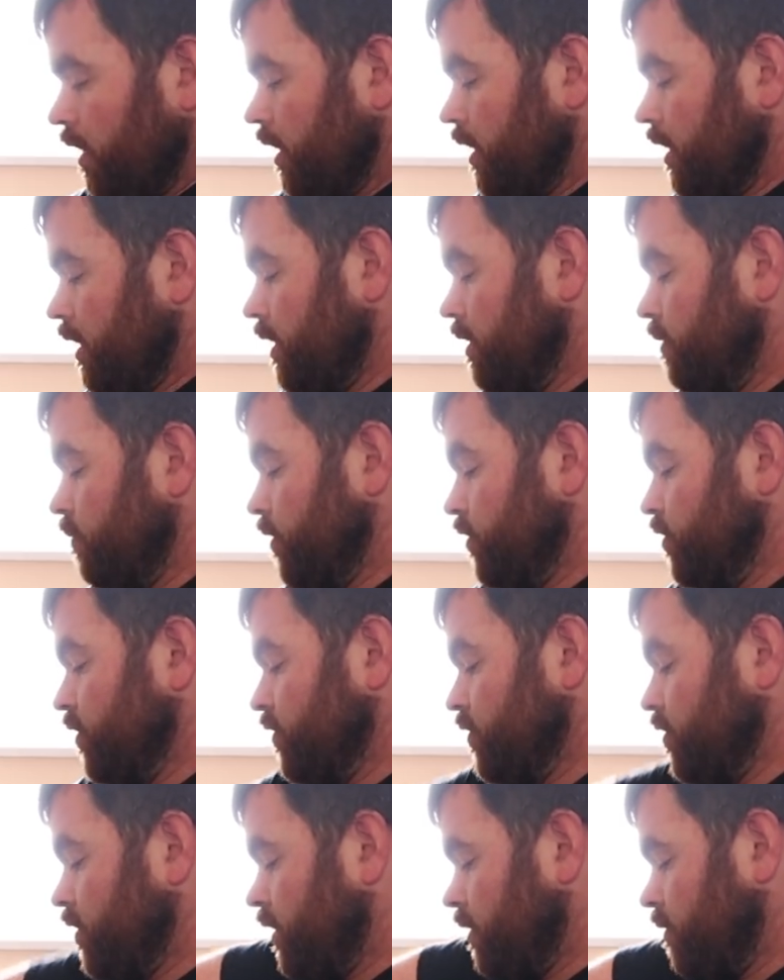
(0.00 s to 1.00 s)
uh, which
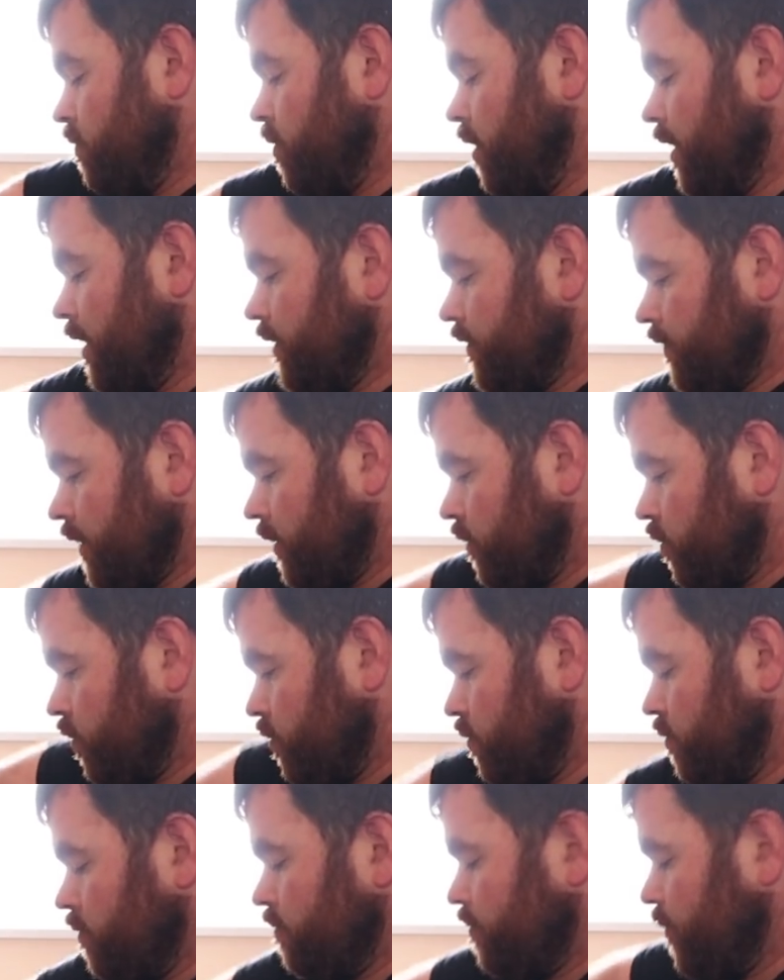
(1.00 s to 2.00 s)
is quite
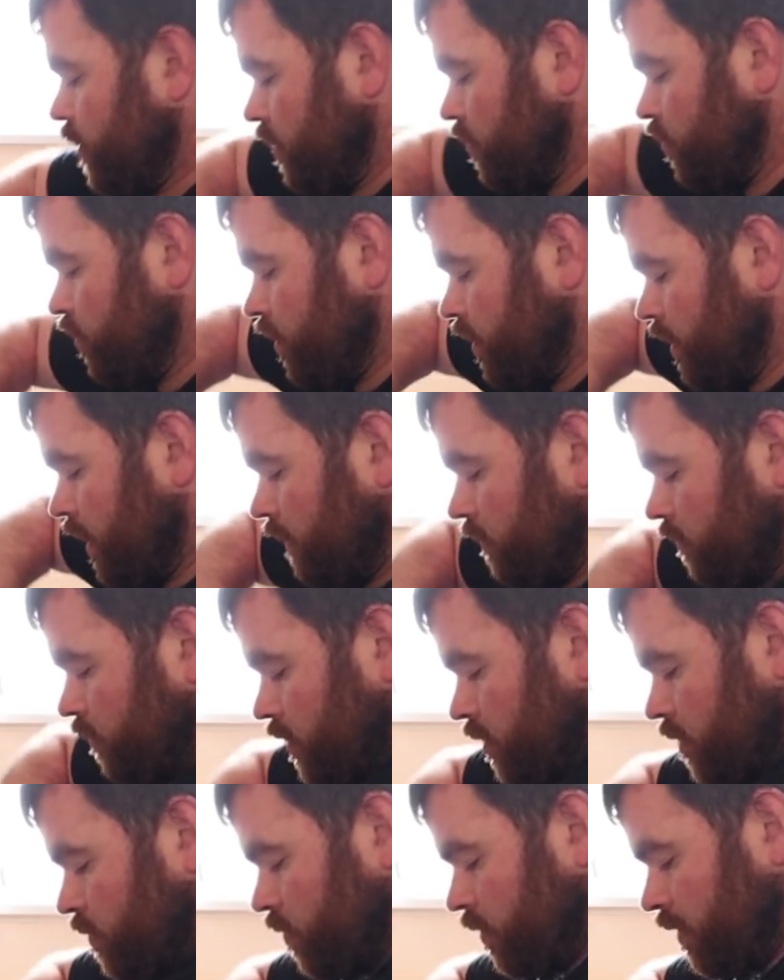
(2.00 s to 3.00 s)
essential when you don't
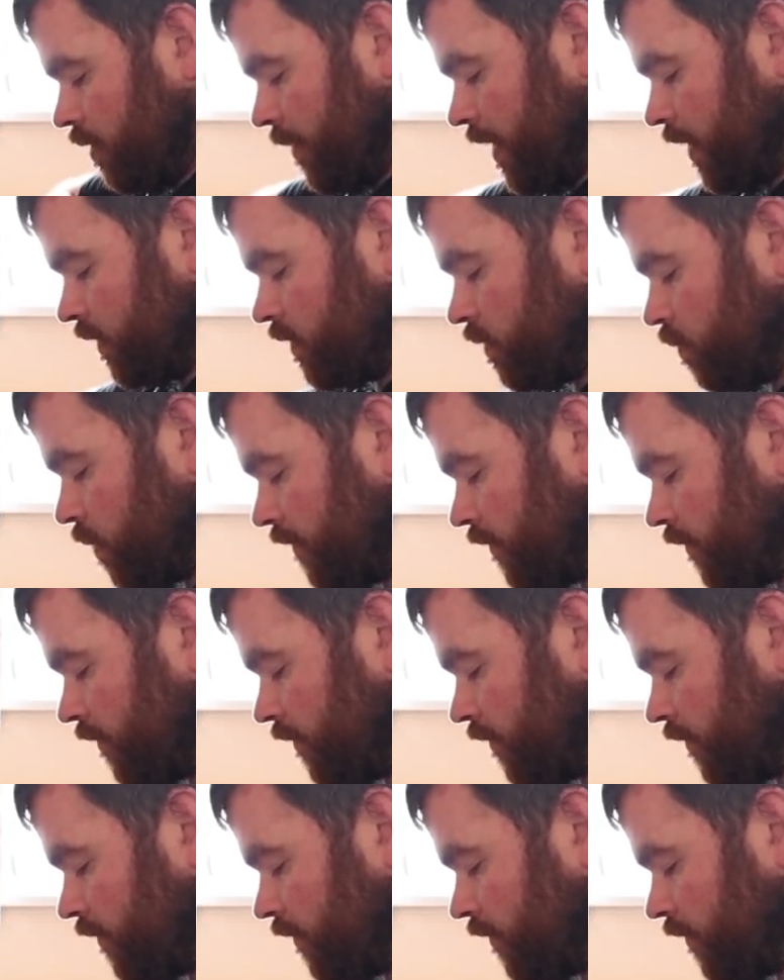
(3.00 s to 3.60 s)
know what the mountain